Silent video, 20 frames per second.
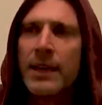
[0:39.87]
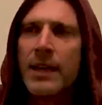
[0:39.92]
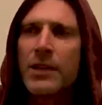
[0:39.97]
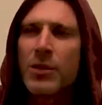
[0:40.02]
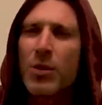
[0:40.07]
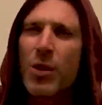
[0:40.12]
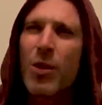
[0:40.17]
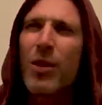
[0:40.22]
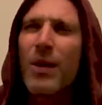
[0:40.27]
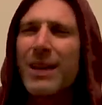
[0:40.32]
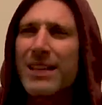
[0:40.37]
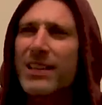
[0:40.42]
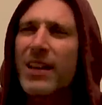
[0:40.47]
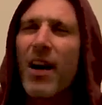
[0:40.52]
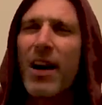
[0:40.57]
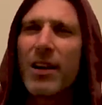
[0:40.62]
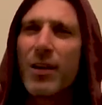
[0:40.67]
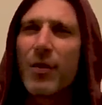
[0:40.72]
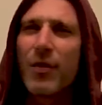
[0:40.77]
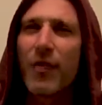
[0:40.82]
So that's
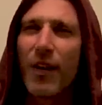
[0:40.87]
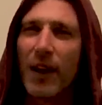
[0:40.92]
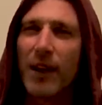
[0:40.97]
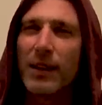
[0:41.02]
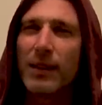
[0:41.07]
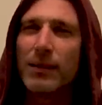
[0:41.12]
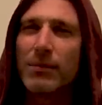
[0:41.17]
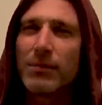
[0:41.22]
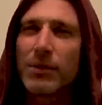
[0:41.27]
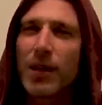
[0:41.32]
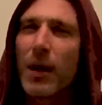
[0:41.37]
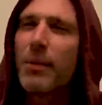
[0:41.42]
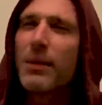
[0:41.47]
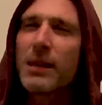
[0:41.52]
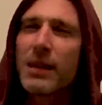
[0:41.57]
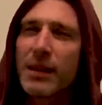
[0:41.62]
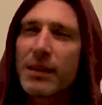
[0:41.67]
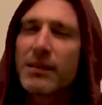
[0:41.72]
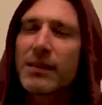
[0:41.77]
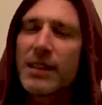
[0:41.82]
kind of funny.
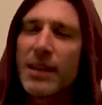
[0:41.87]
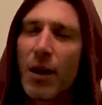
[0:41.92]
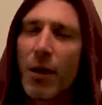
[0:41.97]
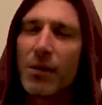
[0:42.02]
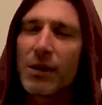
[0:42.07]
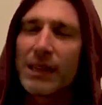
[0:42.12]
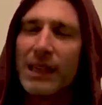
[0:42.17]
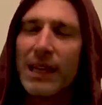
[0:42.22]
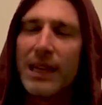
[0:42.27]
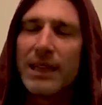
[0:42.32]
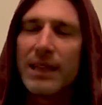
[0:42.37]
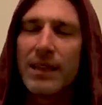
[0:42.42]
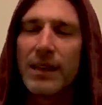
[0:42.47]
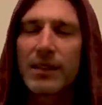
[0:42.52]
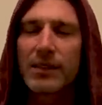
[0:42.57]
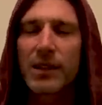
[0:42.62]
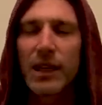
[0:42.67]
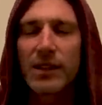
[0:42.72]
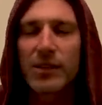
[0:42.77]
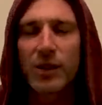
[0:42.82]
Something, you know, clearly
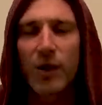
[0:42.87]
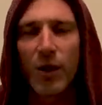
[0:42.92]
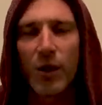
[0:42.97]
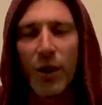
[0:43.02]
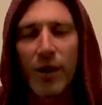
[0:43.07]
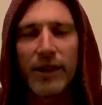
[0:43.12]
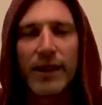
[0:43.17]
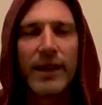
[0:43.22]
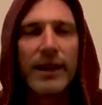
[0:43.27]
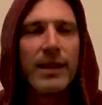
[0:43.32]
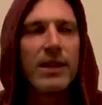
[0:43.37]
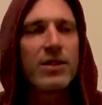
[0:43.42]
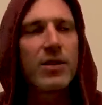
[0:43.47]
has, has gone on here.